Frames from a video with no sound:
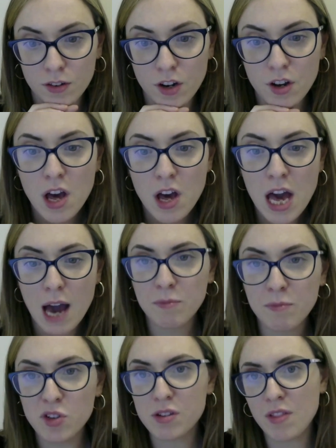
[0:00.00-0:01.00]
Sure.
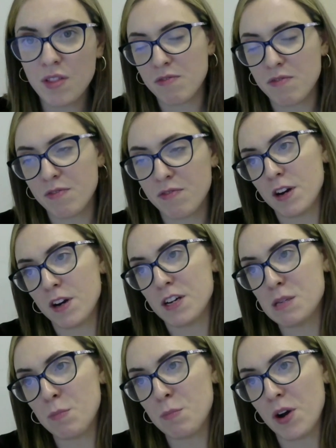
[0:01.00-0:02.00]
Just on that
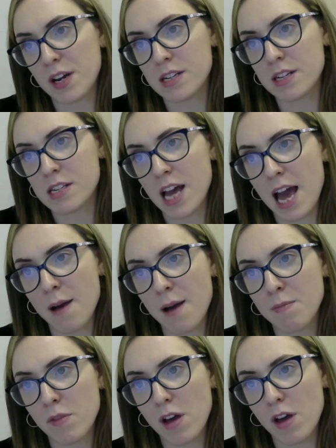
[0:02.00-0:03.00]
first point,
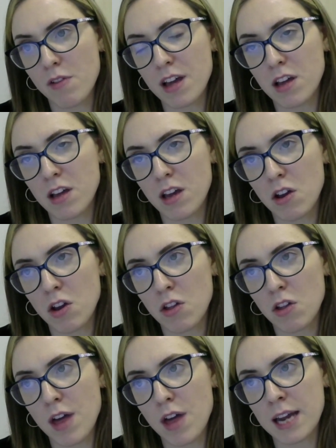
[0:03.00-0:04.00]
I think
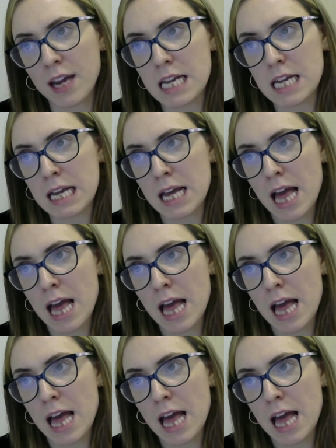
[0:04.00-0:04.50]
that